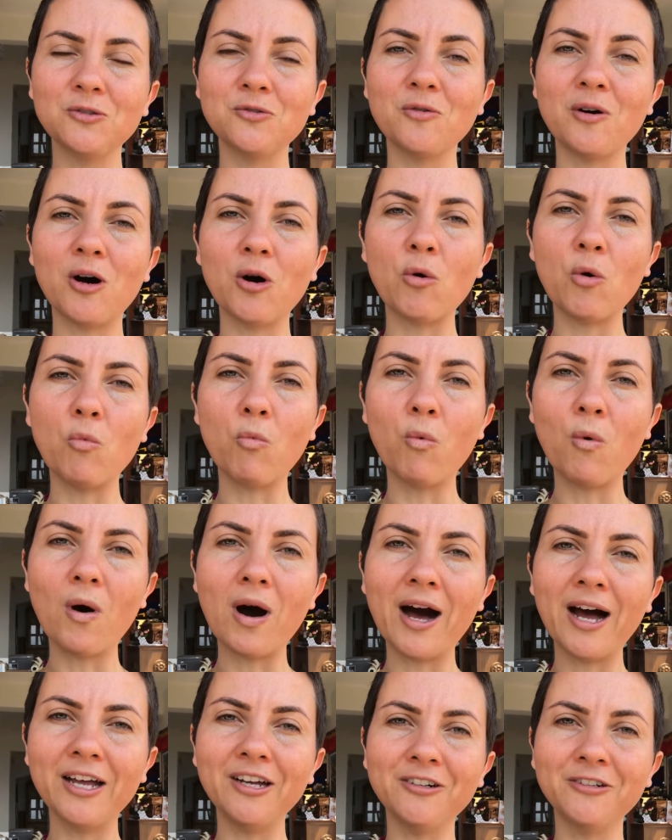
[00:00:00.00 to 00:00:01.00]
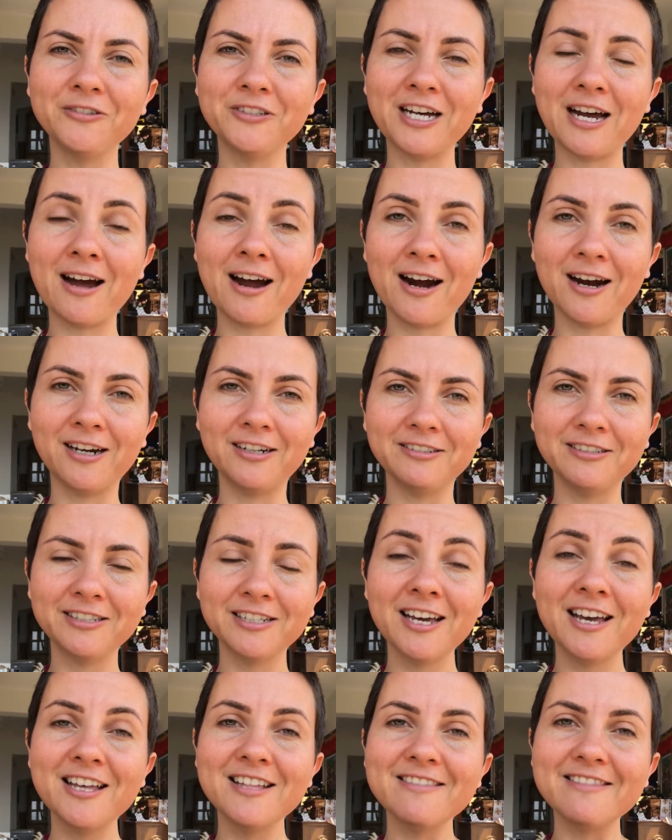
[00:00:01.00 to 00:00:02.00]
to our wild heart,
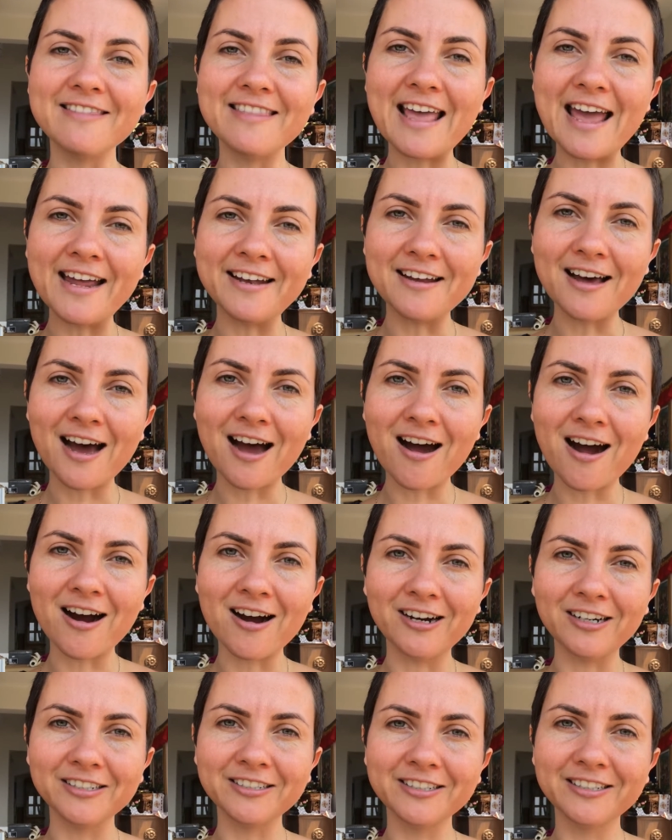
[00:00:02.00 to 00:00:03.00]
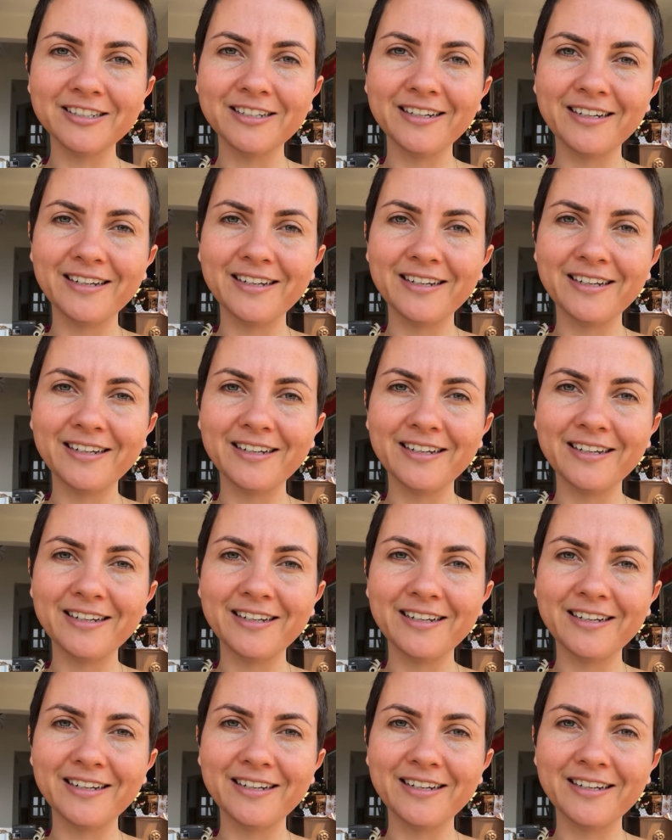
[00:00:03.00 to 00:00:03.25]
that heart